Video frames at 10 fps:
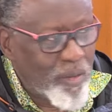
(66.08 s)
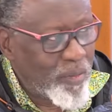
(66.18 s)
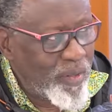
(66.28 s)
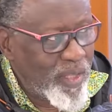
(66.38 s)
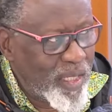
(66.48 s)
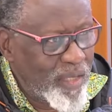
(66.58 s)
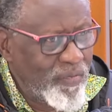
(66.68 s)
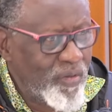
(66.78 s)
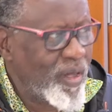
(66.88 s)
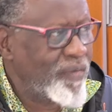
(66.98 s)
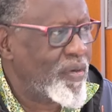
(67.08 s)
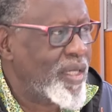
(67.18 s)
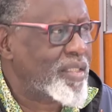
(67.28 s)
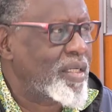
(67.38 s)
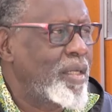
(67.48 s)
When they give you, you have to
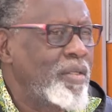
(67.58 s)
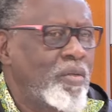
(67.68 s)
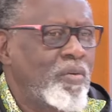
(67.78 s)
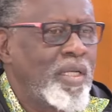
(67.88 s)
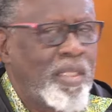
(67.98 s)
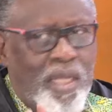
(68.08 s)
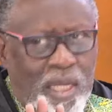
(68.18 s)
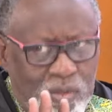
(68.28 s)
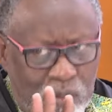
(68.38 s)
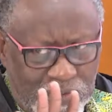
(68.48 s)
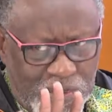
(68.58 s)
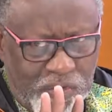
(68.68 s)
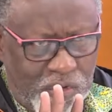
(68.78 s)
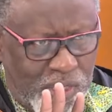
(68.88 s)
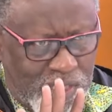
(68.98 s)
ask, no, Kwani, are you, first of
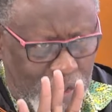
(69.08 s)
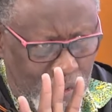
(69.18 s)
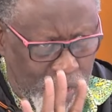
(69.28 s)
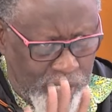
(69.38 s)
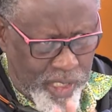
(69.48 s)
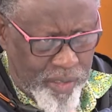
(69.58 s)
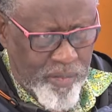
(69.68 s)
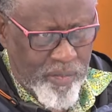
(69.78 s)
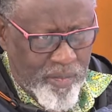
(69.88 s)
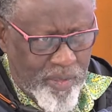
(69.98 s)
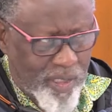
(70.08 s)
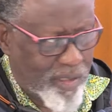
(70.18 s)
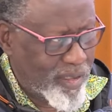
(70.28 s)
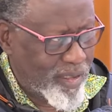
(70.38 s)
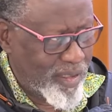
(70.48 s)
all, you ask, are you okay? Yeah.
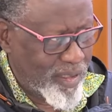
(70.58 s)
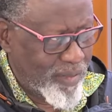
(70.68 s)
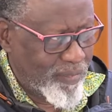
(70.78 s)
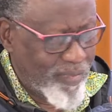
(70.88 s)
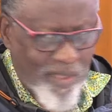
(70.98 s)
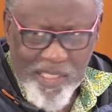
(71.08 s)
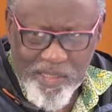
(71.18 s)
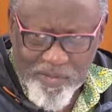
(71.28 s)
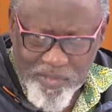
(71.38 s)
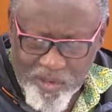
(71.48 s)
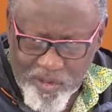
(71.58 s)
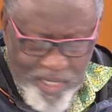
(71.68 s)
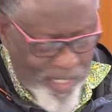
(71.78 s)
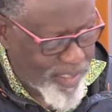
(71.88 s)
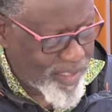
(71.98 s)
Yes. Is everything all
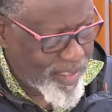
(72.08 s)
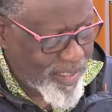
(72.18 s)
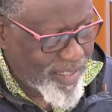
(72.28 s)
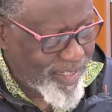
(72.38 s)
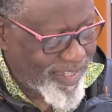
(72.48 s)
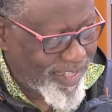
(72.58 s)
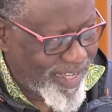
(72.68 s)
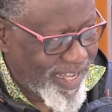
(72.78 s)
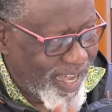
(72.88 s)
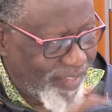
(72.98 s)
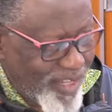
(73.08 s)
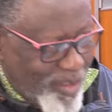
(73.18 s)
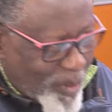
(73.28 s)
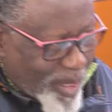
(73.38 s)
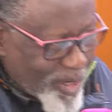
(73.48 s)
right? and that's
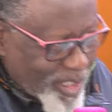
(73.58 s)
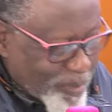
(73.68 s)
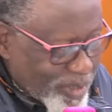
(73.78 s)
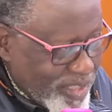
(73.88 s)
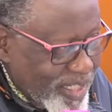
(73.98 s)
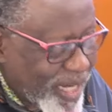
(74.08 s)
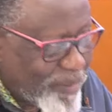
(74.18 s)
where your interpretation what's,